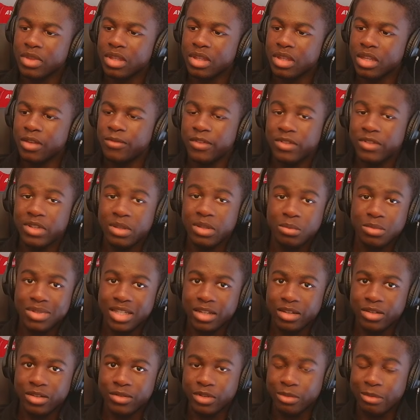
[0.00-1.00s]

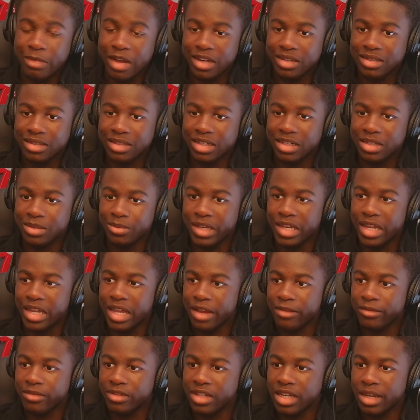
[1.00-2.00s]
15% of your max HP
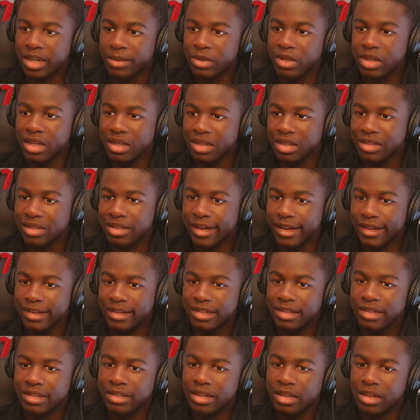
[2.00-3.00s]
every time you kill a
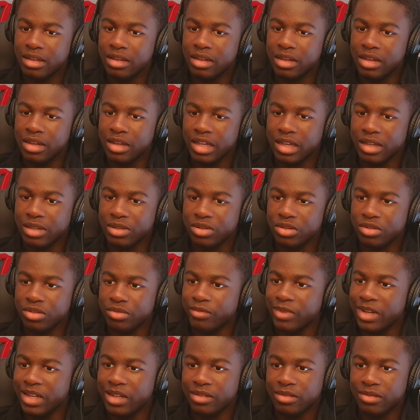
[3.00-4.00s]
Titan. It's just
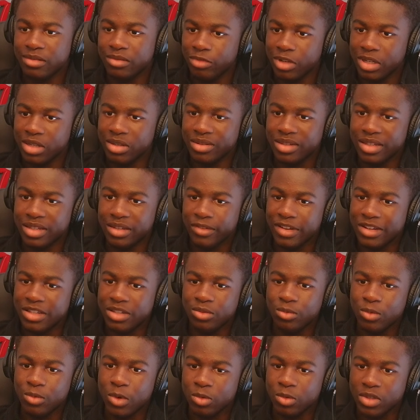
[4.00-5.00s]
really good defense,
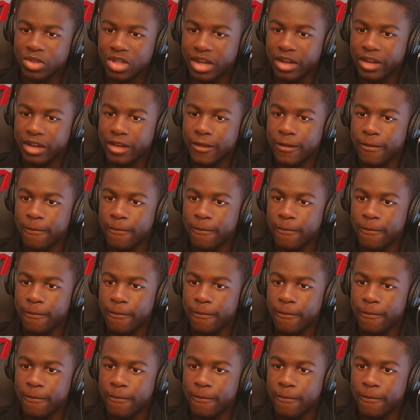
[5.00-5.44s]
you won't die.